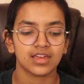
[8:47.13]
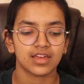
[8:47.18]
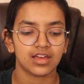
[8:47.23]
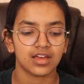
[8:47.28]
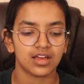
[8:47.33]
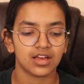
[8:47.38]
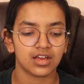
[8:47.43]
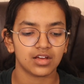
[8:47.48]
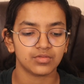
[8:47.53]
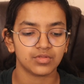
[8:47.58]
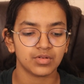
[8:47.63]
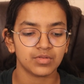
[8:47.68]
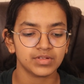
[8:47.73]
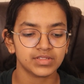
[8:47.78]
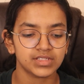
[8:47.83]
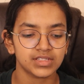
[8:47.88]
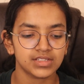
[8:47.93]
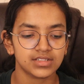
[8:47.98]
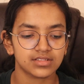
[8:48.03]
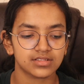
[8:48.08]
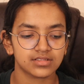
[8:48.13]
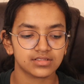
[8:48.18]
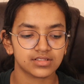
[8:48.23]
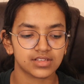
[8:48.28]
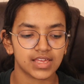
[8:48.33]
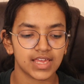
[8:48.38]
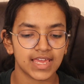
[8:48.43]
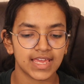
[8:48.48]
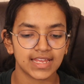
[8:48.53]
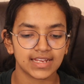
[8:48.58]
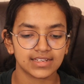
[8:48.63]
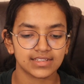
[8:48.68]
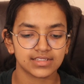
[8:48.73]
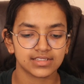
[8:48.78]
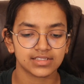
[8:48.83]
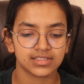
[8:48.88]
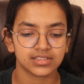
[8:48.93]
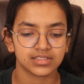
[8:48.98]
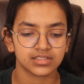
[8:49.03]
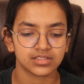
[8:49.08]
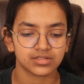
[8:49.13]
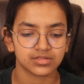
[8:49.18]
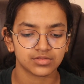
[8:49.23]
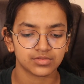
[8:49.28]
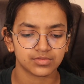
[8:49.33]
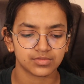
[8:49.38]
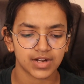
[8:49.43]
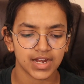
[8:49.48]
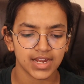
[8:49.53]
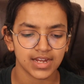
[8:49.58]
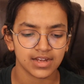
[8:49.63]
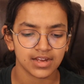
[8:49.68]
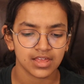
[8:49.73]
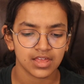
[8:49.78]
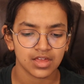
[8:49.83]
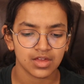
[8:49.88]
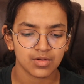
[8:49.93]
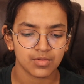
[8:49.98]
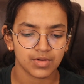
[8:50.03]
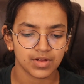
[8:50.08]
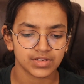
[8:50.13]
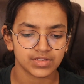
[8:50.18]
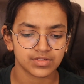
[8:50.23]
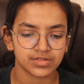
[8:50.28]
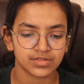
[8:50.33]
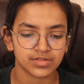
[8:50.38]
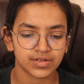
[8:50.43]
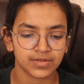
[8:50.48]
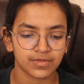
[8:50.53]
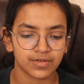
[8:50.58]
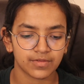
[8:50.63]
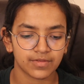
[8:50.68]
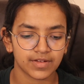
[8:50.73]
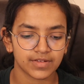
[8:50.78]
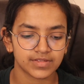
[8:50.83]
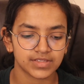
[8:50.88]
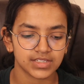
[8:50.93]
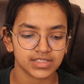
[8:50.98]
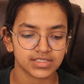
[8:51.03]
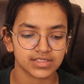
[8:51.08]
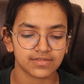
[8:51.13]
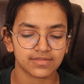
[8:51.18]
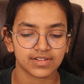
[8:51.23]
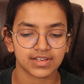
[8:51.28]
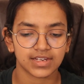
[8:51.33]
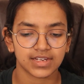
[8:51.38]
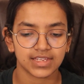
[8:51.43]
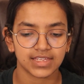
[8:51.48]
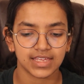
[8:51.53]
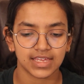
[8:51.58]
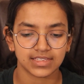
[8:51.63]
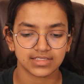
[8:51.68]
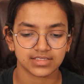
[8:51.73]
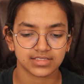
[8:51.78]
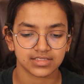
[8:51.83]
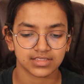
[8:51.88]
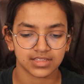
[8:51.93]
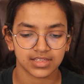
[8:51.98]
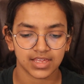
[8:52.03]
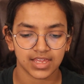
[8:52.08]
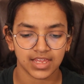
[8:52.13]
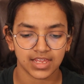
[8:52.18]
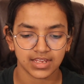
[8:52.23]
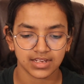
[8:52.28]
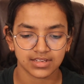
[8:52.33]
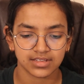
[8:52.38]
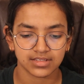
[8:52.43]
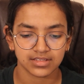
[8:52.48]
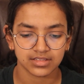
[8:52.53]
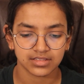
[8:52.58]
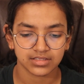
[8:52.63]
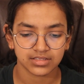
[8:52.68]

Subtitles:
what was it? 8, right? 1, 2, 3, 4, 5, 6, 7, 8. Yes, 8.